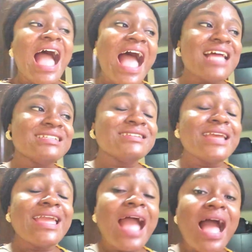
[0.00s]
And
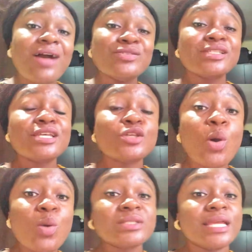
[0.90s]
it
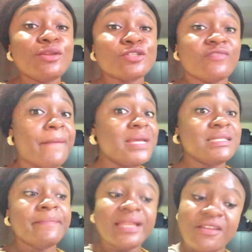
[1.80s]
holds a lot of
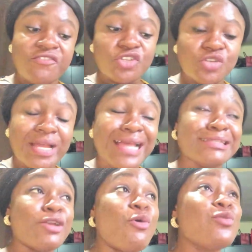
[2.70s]
amazing benefits, you
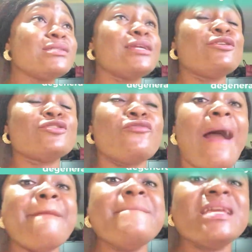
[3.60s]
guys. It holds a lot of
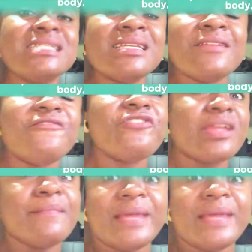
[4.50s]
amazing freaking